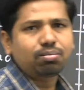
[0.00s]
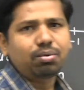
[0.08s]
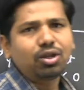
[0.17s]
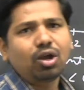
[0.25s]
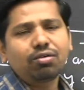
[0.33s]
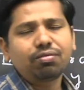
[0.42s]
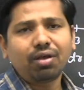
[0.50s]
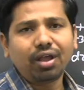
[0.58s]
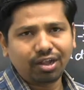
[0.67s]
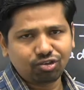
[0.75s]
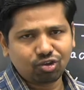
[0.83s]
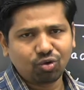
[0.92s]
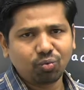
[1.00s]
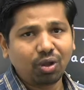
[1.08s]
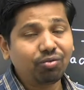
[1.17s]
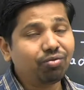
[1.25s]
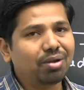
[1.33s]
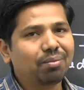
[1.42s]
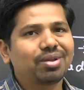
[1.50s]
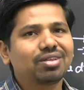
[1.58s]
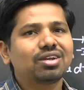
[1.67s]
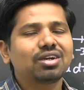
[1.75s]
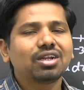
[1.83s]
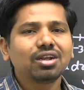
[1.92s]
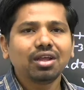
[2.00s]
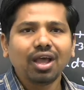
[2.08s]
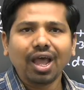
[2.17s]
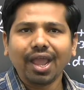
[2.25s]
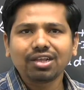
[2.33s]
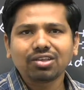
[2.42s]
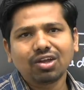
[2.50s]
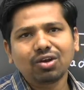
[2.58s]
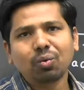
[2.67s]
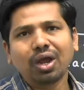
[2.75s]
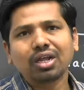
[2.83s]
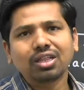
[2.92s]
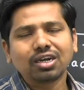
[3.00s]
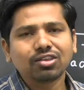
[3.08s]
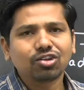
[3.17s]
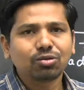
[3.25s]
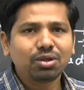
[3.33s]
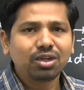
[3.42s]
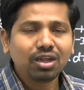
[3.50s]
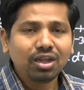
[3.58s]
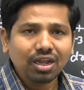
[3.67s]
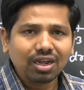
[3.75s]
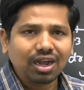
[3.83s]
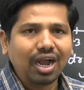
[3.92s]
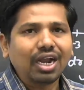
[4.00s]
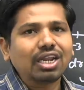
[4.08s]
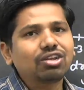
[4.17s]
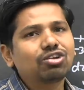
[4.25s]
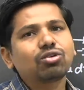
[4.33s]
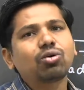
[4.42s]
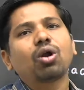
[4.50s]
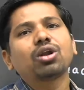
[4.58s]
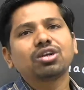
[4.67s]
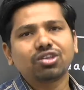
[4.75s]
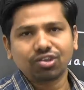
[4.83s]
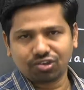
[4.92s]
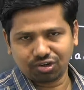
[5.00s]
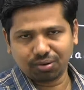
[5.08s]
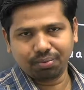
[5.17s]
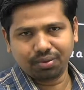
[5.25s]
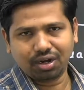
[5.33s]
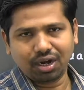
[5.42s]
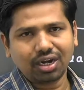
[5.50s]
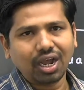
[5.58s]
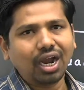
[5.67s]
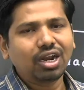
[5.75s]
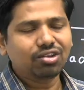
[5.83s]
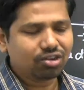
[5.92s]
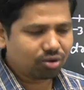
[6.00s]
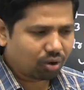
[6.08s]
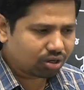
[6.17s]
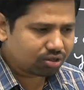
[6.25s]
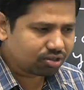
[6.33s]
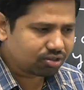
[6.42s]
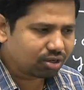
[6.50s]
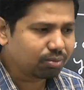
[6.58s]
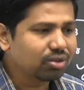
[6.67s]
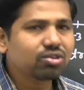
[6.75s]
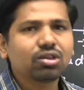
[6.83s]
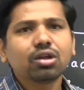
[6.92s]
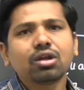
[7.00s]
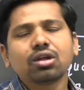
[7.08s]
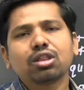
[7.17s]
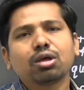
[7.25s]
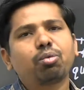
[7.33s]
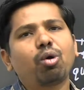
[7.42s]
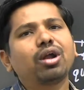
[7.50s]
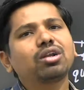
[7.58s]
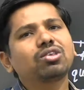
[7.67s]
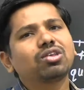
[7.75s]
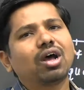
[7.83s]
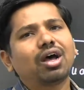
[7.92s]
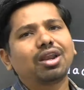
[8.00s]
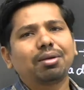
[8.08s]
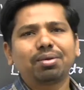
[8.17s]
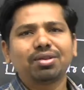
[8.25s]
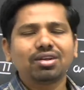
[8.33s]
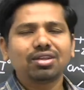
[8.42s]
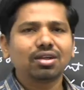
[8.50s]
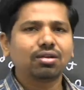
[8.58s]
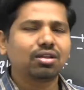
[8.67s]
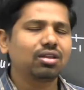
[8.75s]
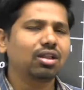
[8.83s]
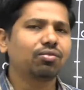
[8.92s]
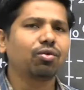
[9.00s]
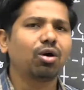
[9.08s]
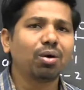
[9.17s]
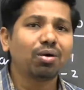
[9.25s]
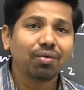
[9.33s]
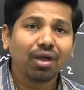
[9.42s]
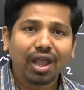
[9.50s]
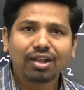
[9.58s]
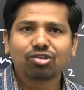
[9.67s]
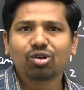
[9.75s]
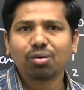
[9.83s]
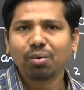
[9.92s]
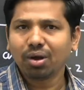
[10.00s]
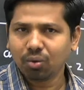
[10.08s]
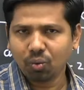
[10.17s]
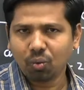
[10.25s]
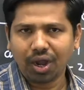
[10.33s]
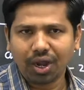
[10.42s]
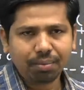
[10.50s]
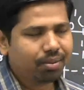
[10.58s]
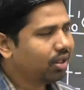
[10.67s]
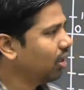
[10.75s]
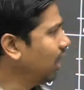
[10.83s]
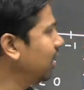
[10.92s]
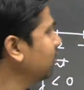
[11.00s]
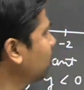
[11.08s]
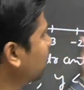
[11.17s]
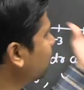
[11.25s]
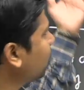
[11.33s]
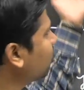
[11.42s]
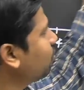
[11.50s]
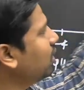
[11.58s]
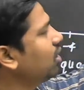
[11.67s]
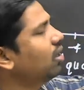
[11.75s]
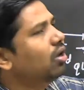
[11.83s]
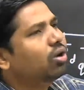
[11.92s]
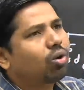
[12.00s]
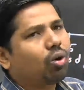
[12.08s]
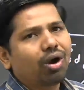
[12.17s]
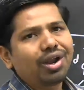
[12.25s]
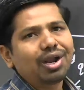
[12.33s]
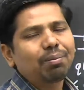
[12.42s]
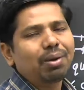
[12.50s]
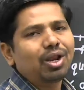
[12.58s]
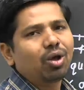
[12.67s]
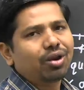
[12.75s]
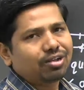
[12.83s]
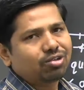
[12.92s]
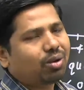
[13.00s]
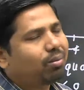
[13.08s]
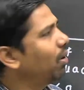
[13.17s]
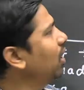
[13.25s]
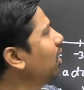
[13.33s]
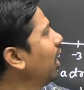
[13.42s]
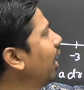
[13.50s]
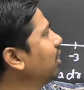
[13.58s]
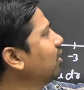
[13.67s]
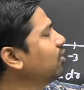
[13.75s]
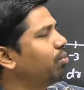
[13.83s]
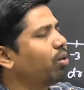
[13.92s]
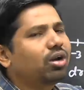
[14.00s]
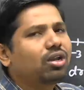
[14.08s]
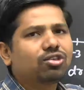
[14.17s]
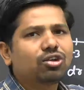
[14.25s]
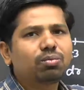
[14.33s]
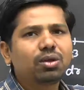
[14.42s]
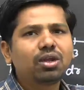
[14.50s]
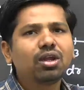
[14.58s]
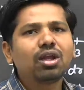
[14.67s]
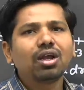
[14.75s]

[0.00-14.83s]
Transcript: p of x comma y. If we represent in x and y, that is said to be Cartesian coordinate system, right? Cartesian coordinate system means the points are represented in the form of x comma y, right? So this is said to be coordinate plane or xy plane, and this point is said to be